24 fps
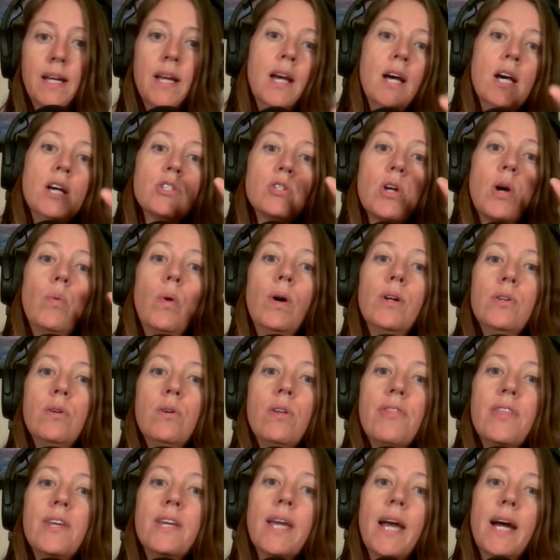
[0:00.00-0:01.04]
So I want you to
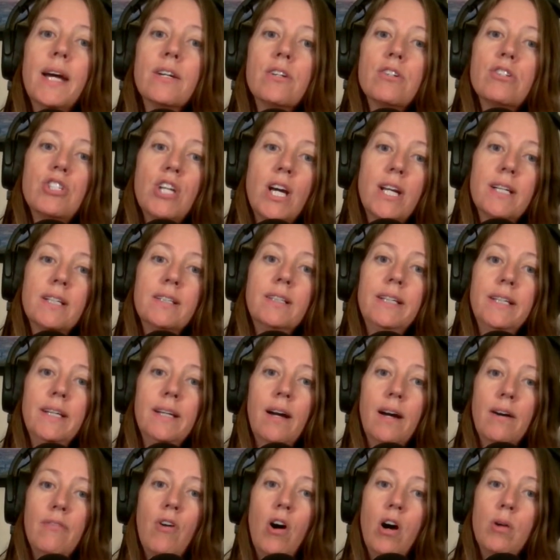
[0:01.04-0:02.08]
think energetically
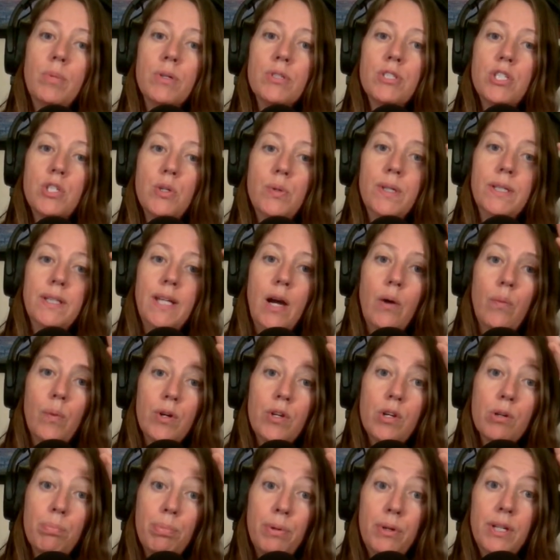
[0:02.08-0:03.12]
of almost doing that, where
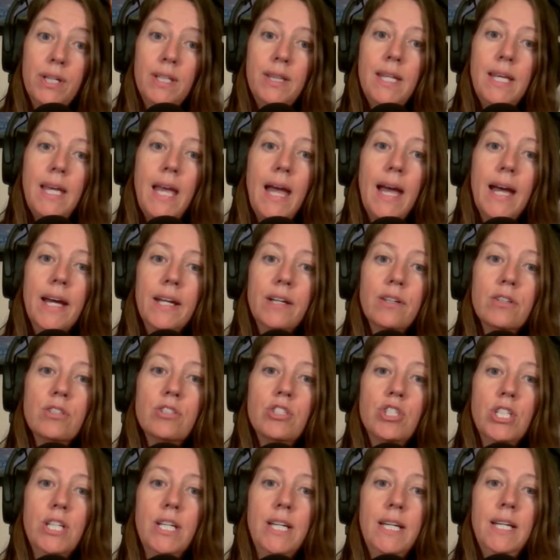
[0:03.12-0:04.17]
you're putting the
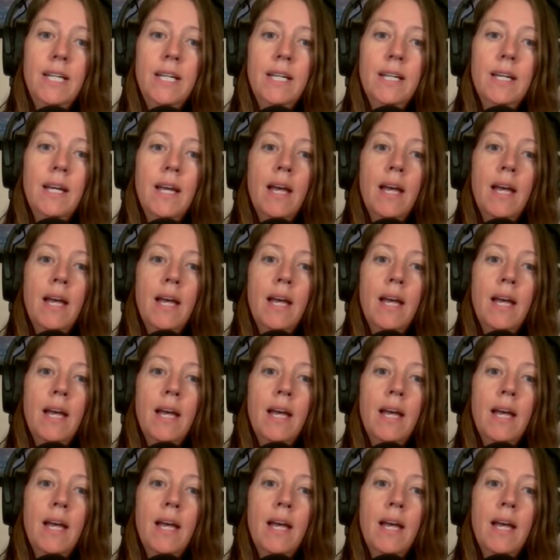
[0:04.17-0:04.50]
energy